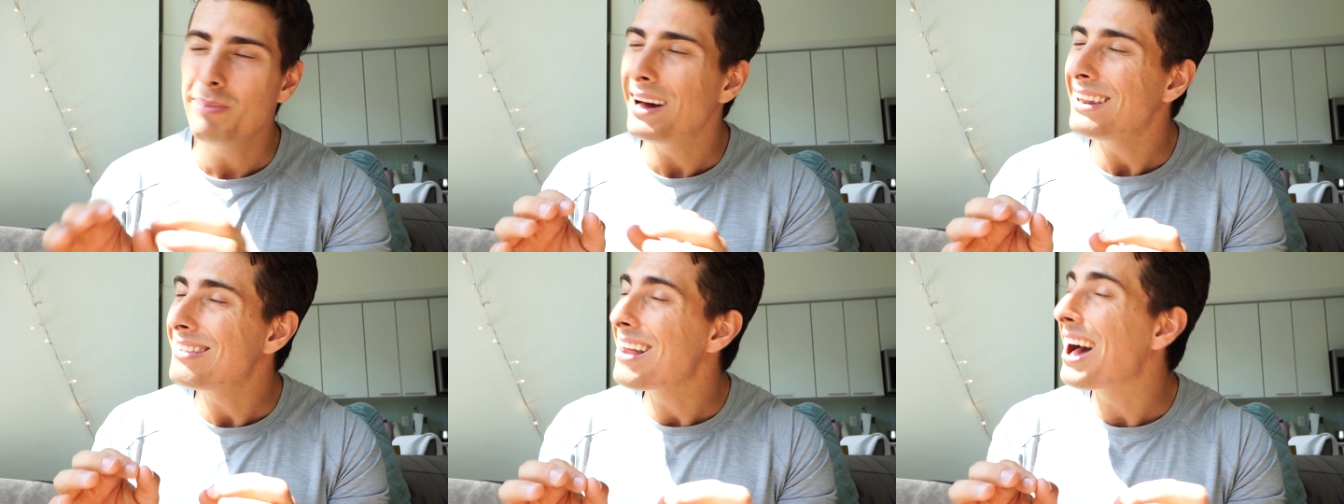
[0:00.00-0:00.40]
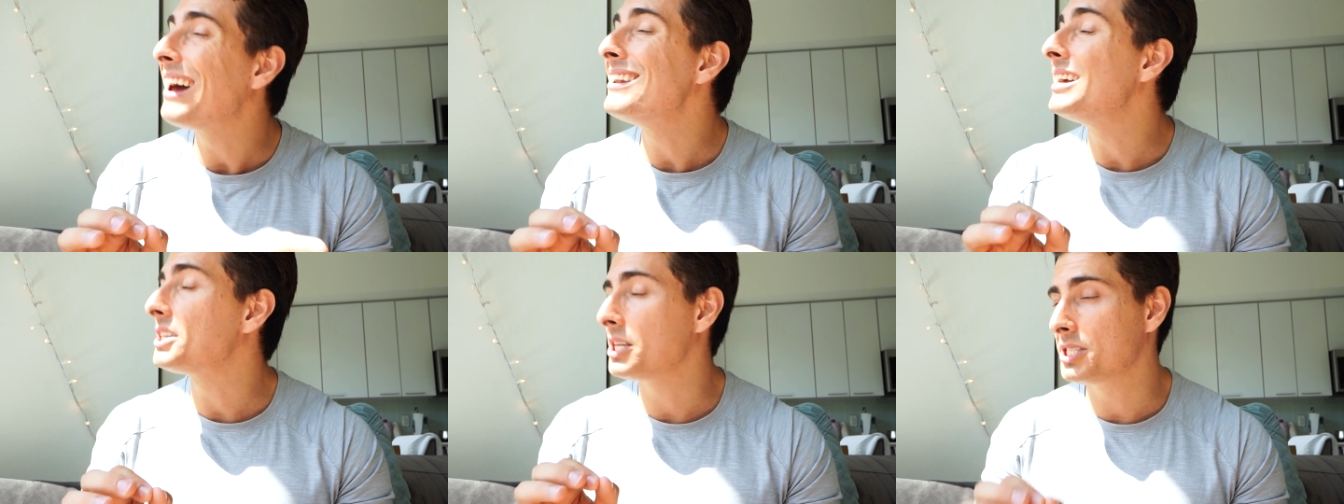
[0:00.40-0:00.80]
but
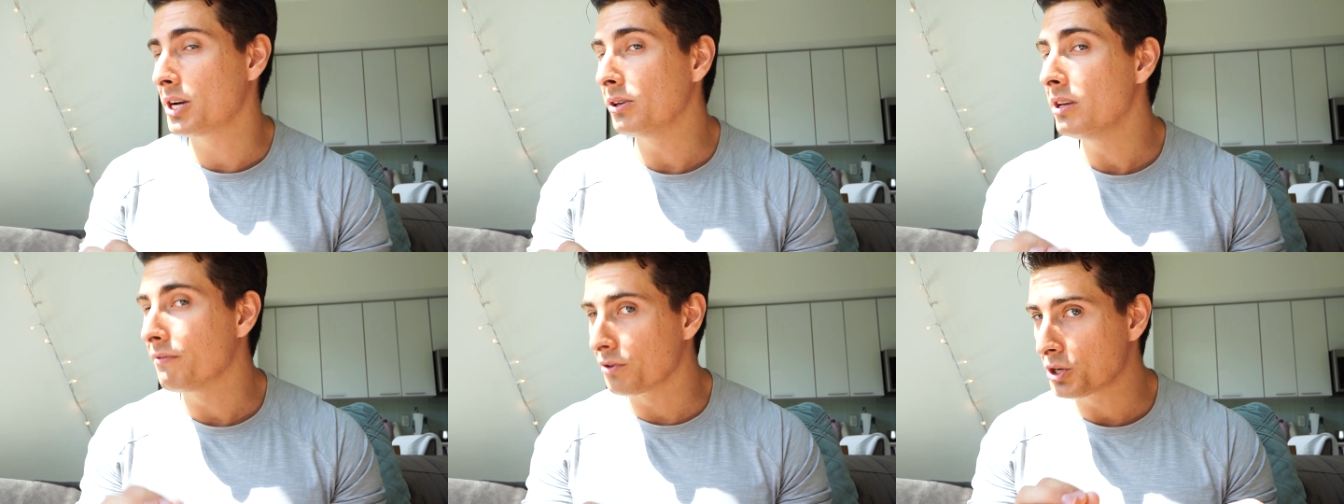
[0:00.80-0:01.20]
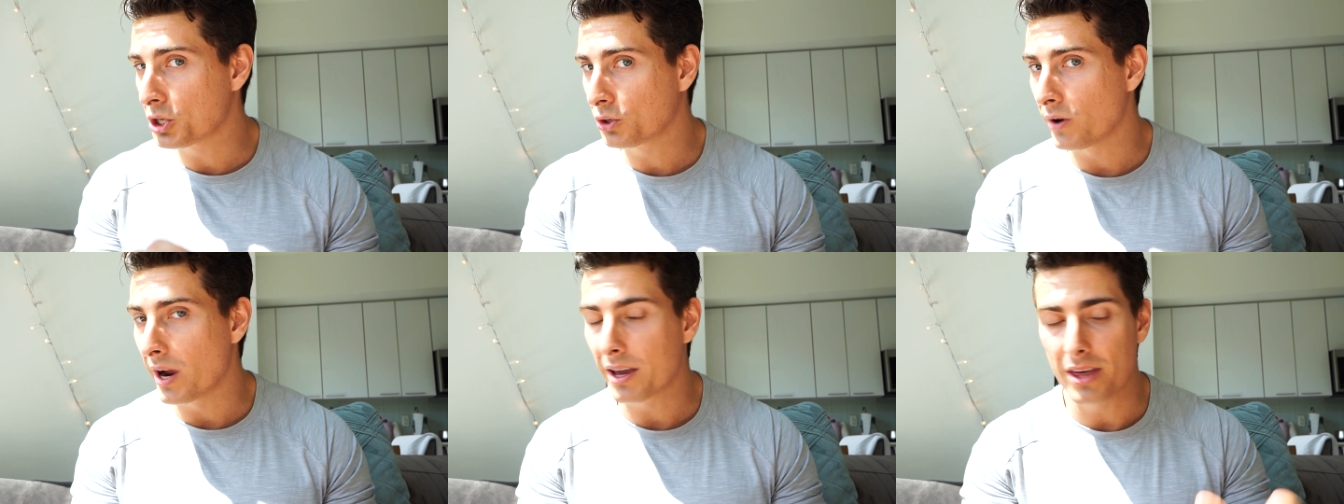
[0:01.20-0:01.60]
not necessarily for
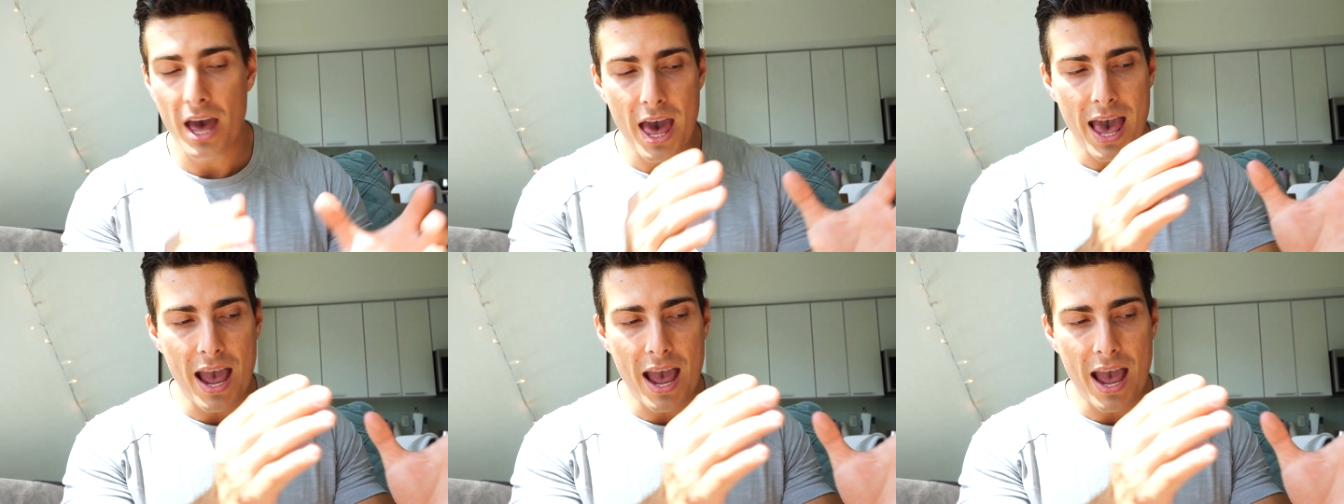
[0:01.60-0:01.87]
strength,